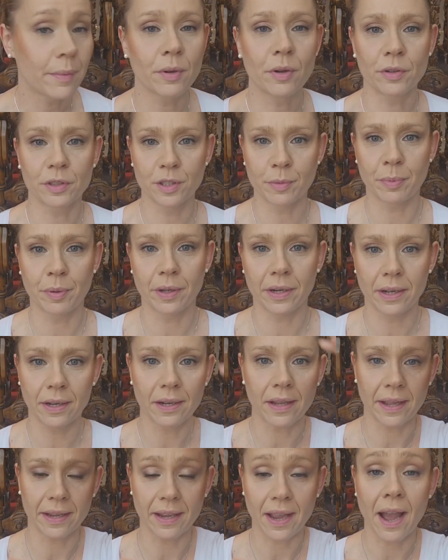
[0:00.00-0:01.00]
going to put it
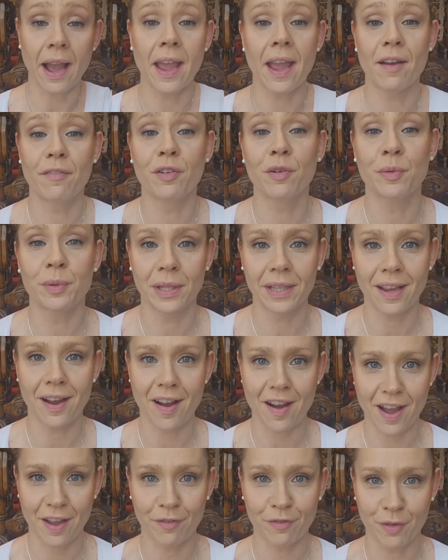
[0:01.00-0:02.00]
like, I have a really
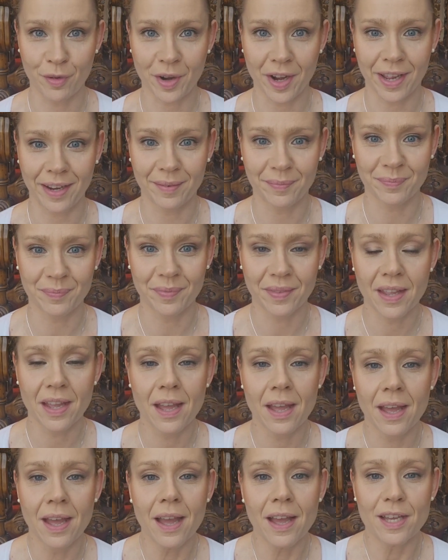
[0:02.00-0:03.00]
high forehead.
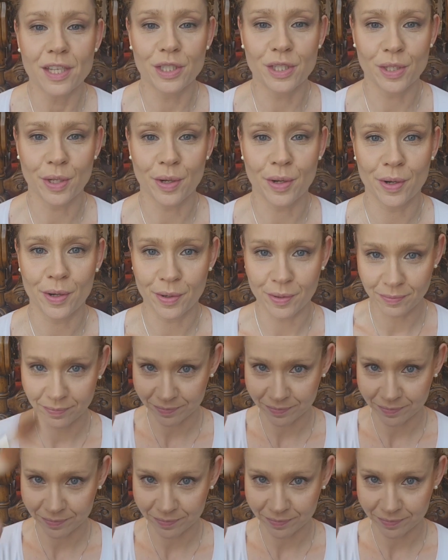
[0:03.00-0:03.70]
So